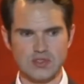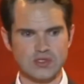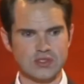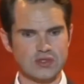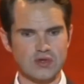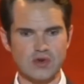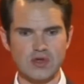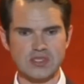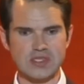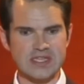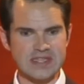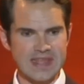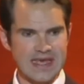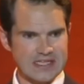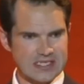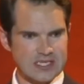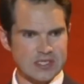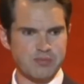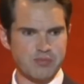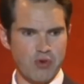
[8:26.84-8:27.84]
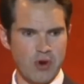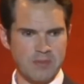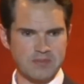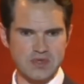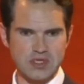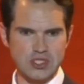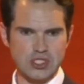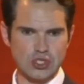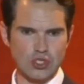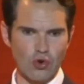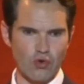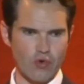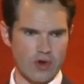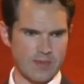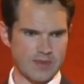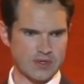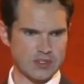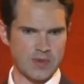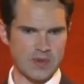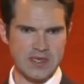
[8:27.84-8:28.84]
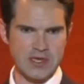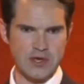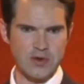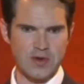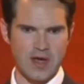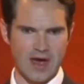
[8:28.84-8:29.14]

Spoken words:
So, did that just prompt a story between you